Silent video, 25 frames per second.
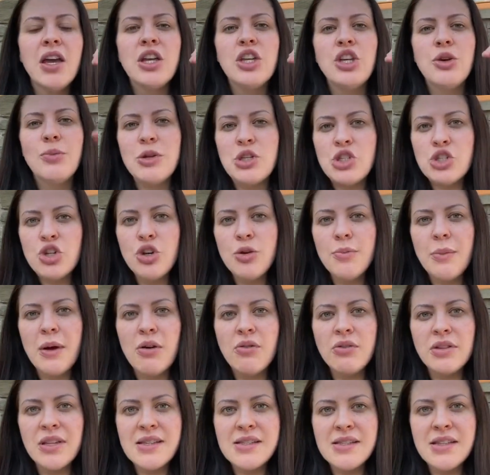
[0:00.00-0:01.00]
Your mature
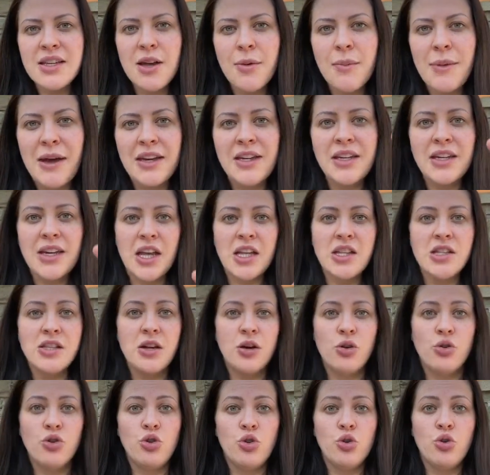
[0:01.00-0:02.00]
milk doesn't come in
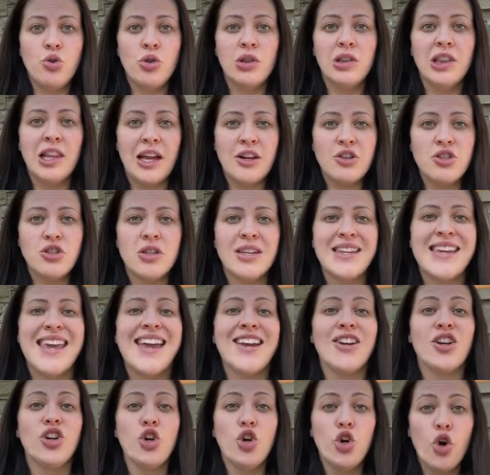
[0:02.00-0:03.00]
until you literally get
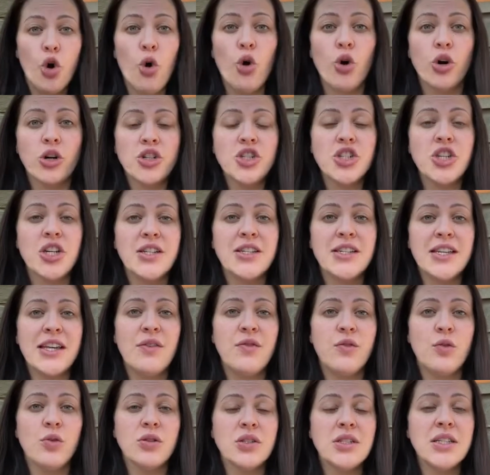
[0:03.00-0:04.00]
engorged in day
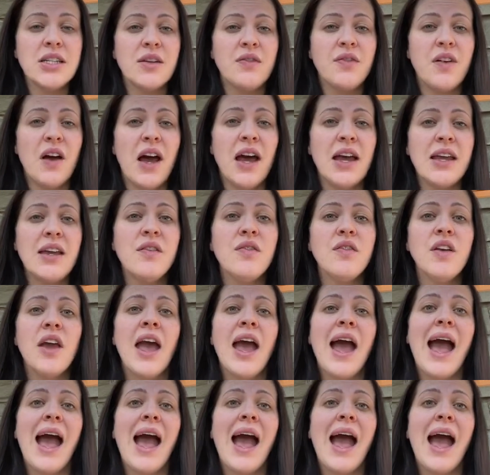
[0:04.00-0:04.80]
4, day 5,